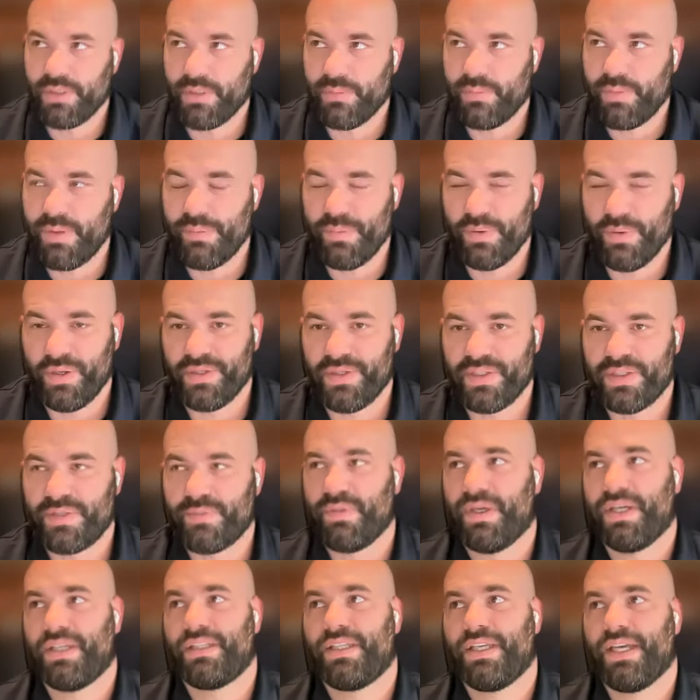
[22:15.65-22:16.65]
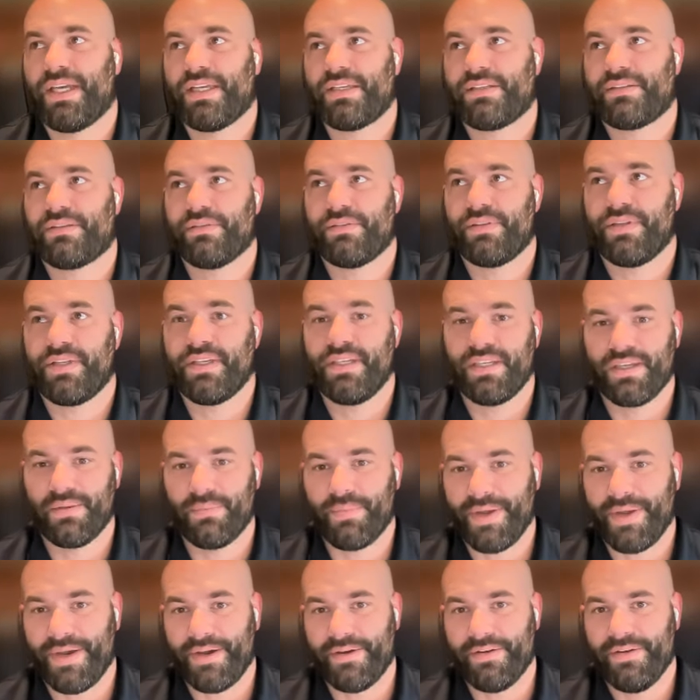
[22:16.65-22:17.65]
people on this podcast are thinking
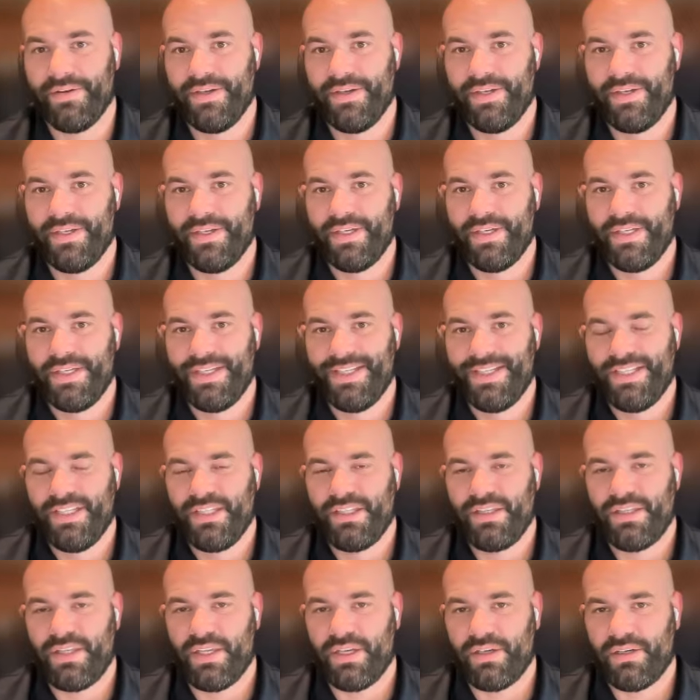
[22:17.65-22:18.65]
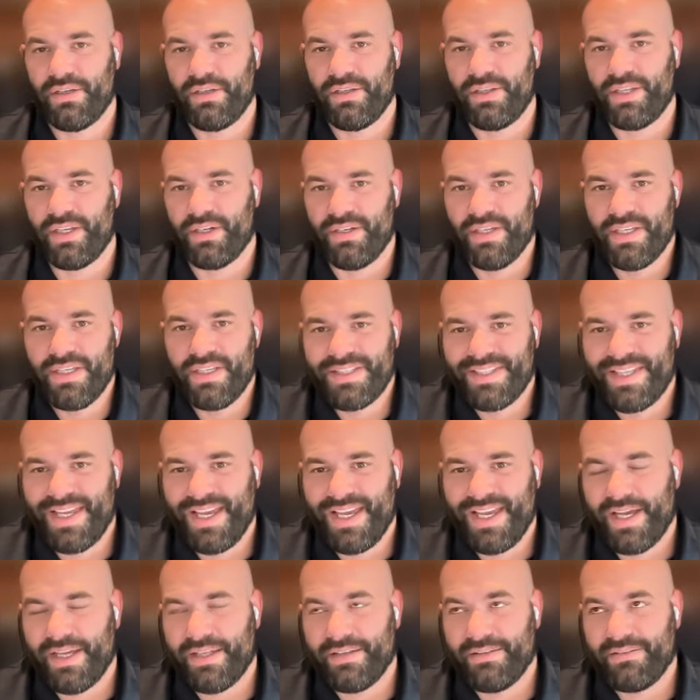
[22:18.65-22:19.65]
about, there is
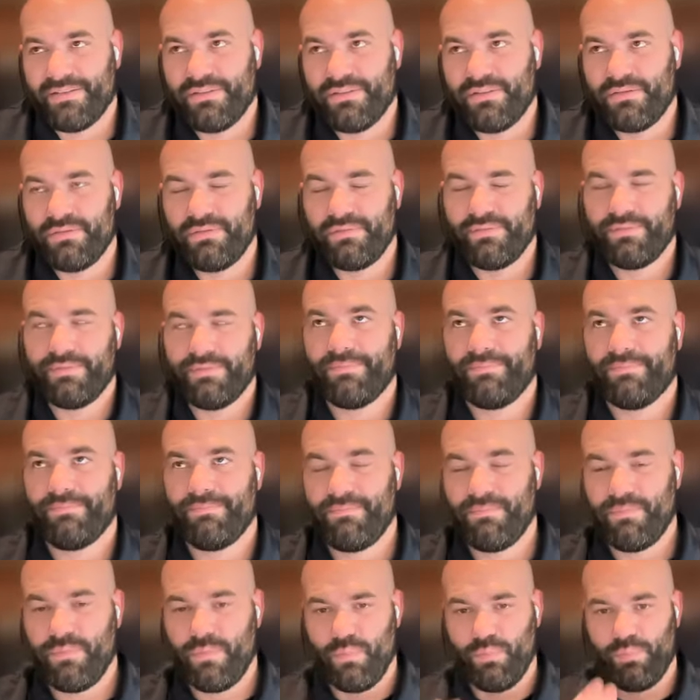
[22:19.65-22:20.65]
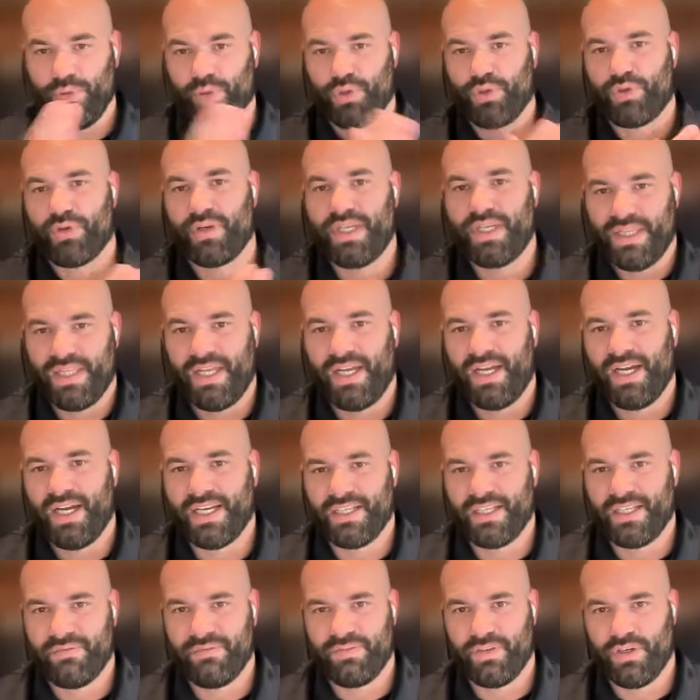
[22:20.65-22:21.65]
that blurry line
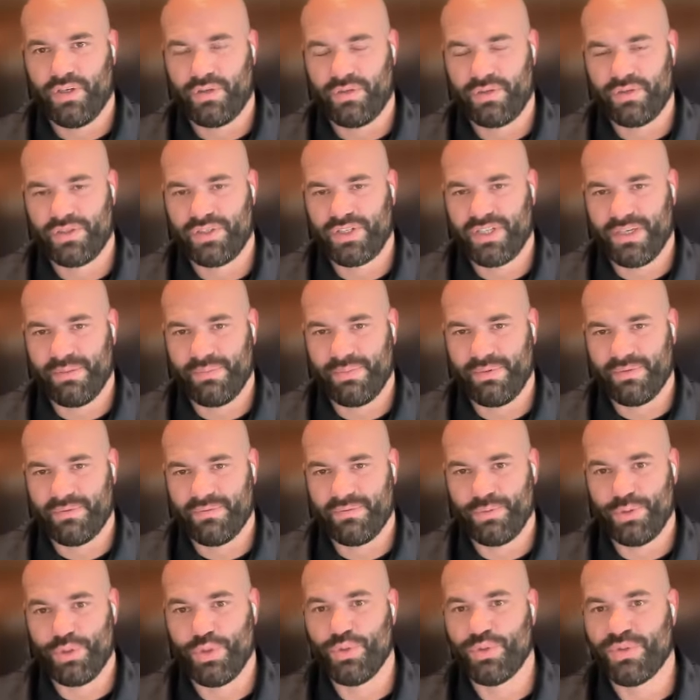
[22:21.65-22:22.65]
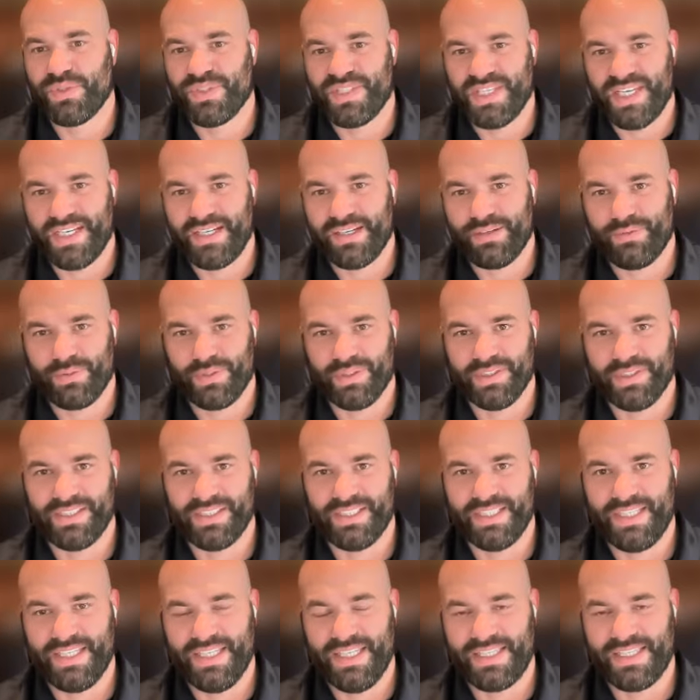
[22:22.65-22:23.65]
of ownership of whose data
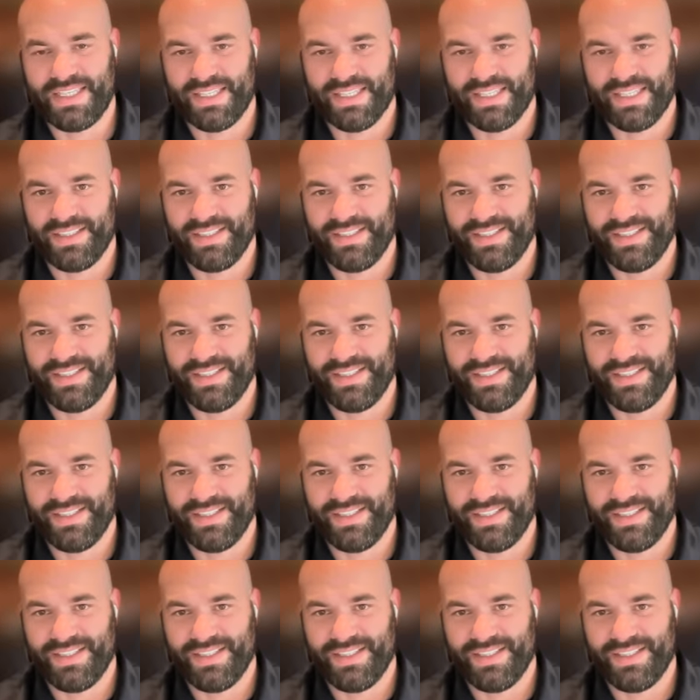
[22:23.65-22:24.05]
really is it.